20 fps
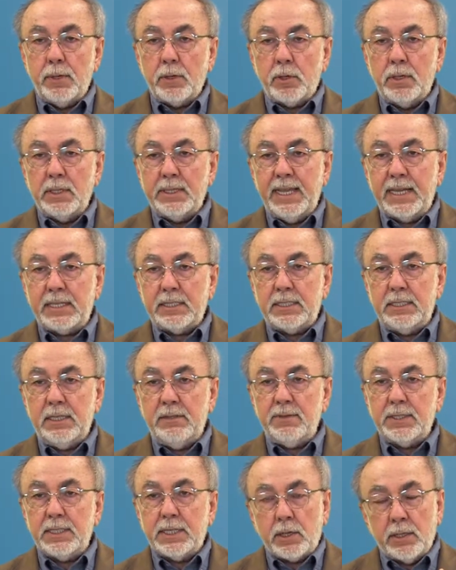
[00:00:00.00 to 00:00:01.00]

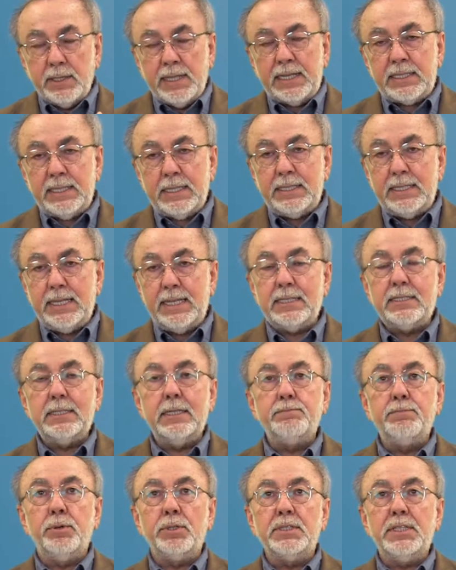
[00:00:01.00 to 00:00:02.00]
connectivity, connectedness
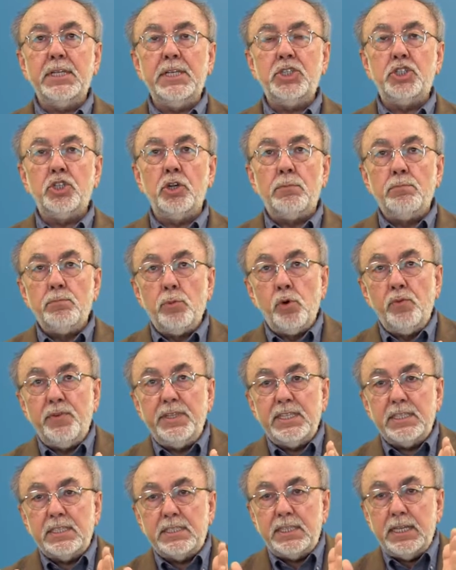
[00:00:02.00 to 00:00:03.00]
and potential move
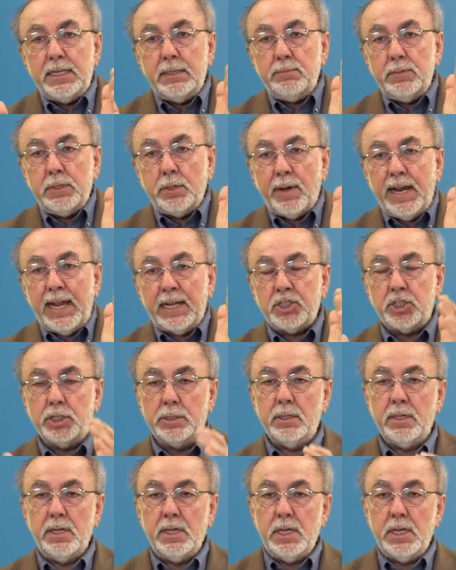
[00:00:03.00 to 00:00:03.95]
in the same direction.